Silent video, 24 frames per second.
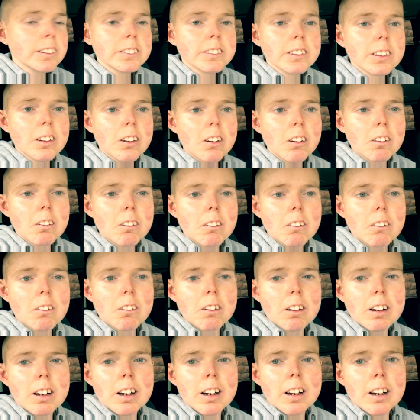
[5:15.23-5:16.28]
in the
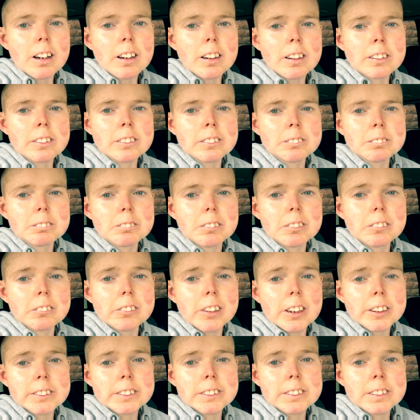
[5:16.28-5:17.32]
car and we're
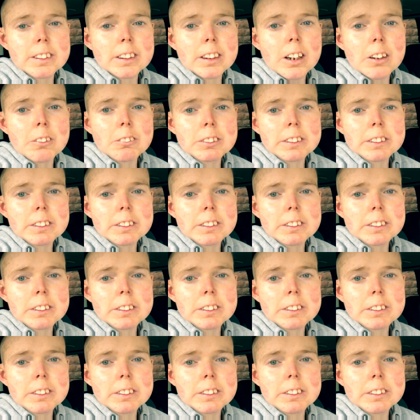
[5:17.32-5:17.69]
ready to go.